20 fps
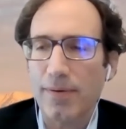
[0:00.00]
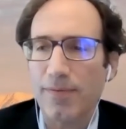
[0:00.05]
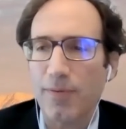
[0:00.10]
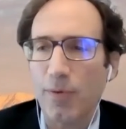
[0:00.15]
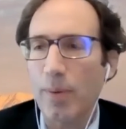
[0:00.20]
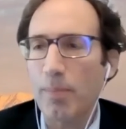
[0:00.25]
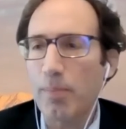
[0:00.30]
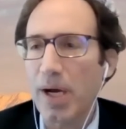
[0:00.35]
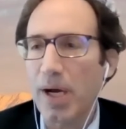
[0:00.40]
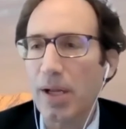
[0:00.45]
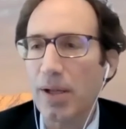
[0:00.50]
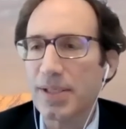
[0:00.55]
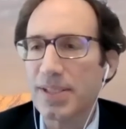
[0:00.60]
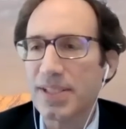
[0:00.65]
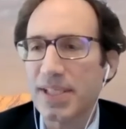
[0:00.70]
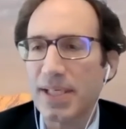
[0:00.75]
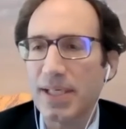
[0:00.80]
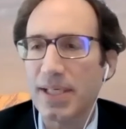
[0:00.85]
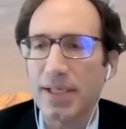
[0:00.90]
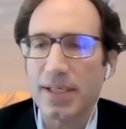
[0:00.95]
foreign
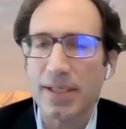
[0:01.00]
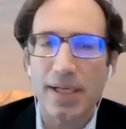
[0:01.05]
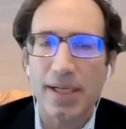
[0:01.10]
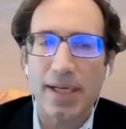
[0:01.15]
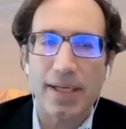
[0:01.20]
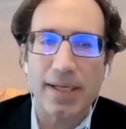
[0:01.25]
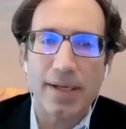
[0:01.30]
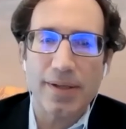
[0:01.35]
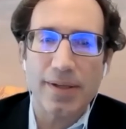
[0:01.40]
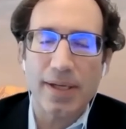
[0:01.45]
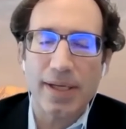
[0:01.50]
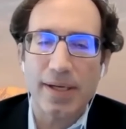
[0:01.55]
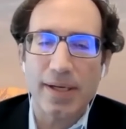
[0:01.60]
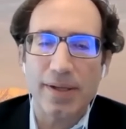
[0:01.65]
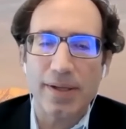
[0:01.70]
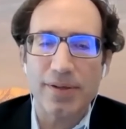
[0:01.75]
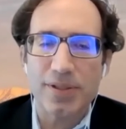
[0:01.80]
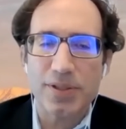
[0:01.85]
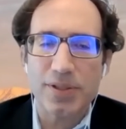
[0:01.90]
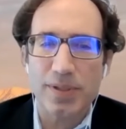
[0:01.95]
policy and
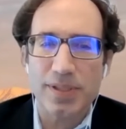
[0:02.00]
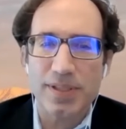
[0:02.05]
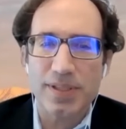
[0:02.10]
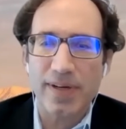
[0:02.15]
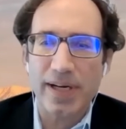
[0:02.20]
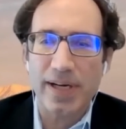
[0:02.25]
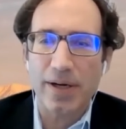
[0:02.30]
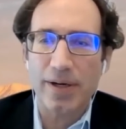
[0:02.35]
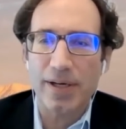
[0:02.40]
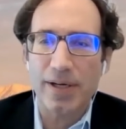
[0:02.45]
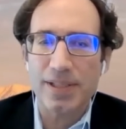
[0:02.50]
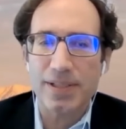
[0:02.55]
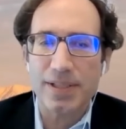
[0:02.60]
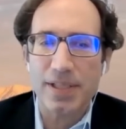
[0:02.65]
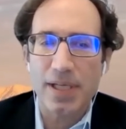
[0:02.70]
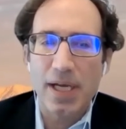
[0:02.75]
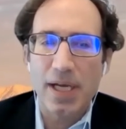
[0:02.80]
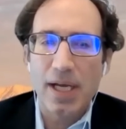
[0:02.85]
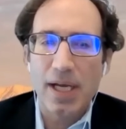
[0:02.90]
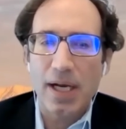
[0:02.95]
other sorts of areas,